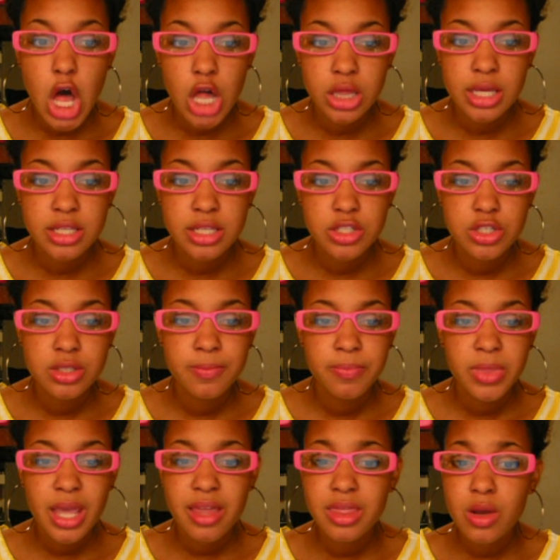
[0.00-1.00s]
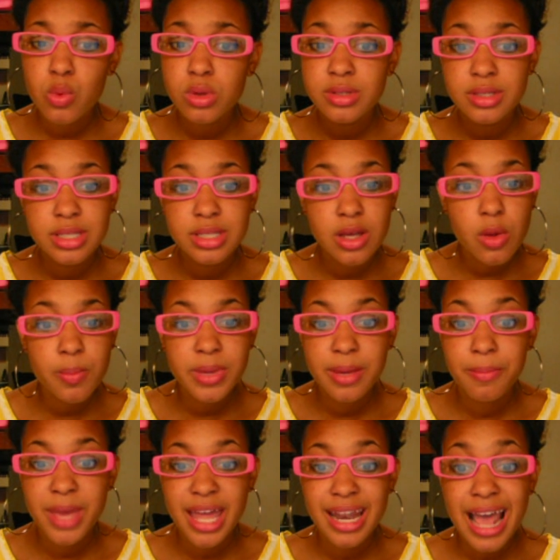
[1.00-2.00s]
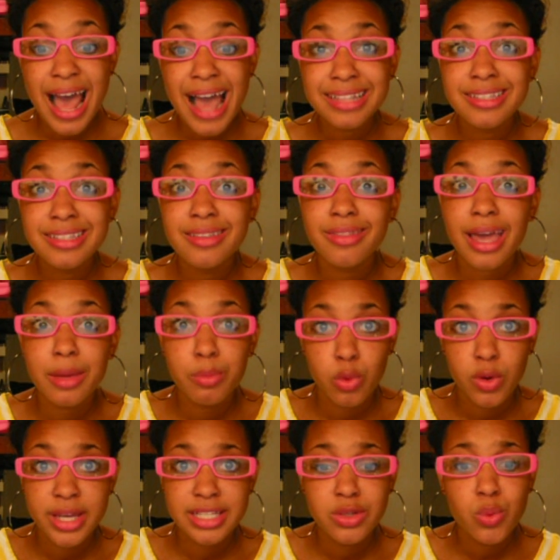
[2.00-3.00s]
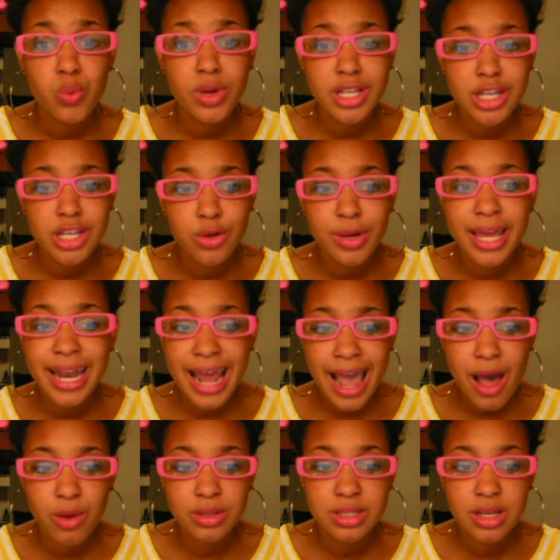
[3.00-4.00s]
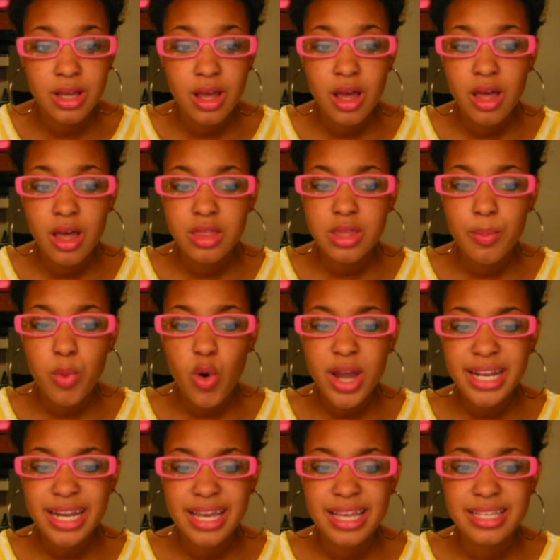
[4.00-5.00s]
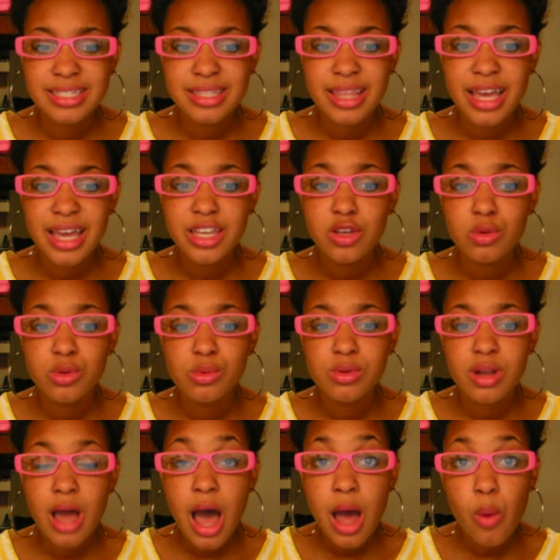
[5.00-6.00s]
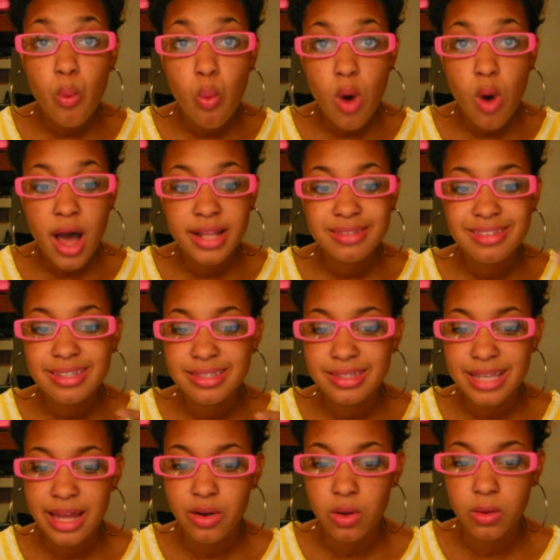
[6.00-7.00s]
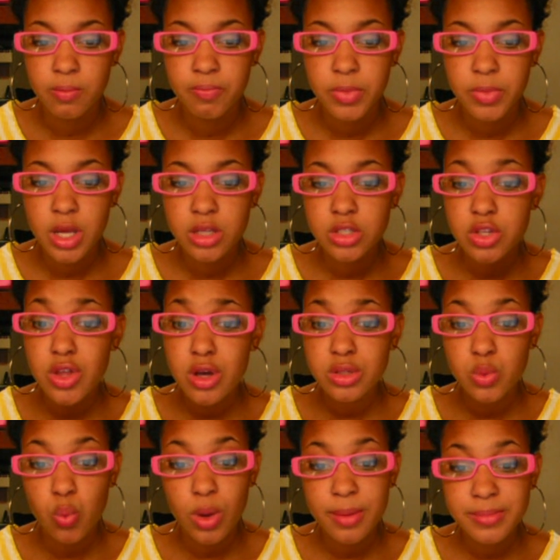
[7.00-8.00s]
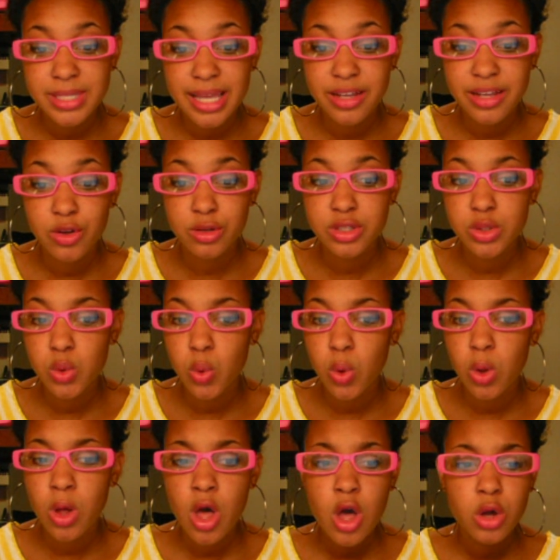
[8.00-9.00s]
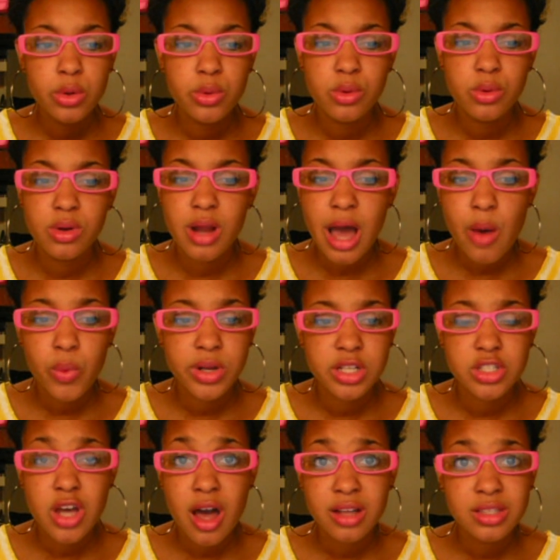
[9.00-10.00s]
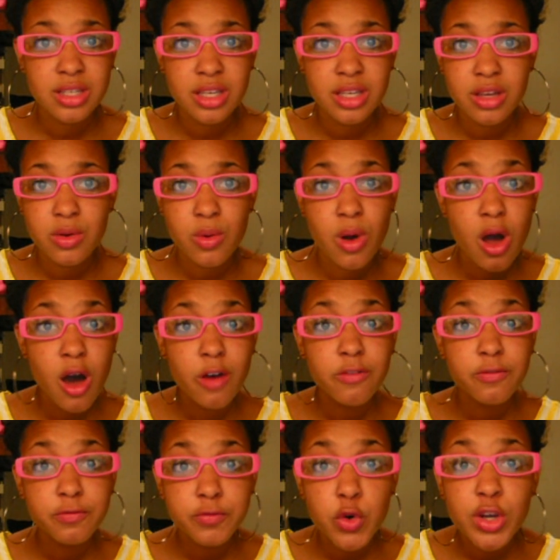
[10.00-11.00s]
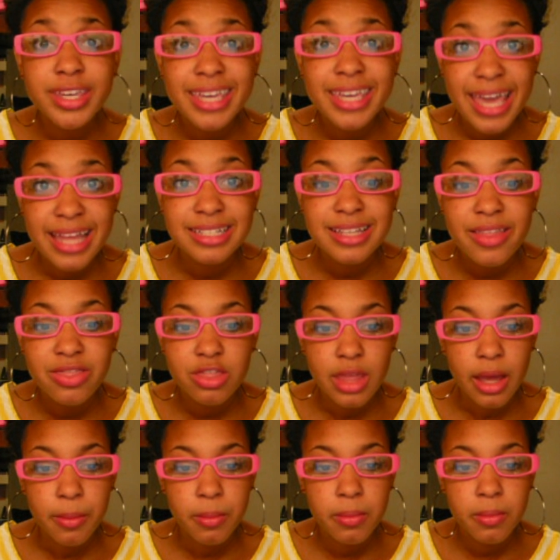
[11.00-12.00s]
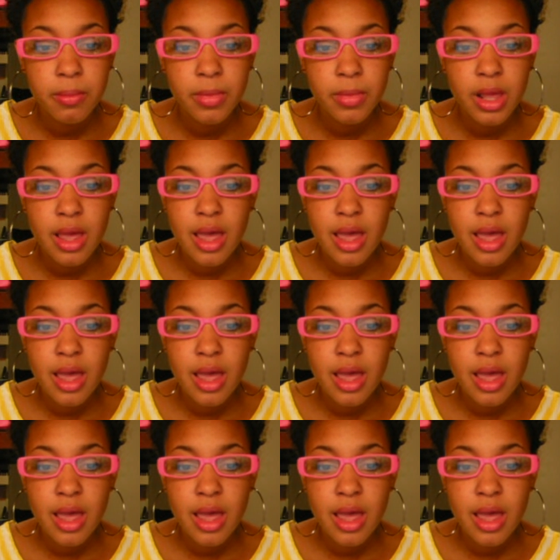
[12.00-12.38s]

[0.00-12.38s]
in college, and there will still be men acting like boys when you get out. The point is that you do not want to settle. To those wimps at your school who do not want to talk to you, forget them.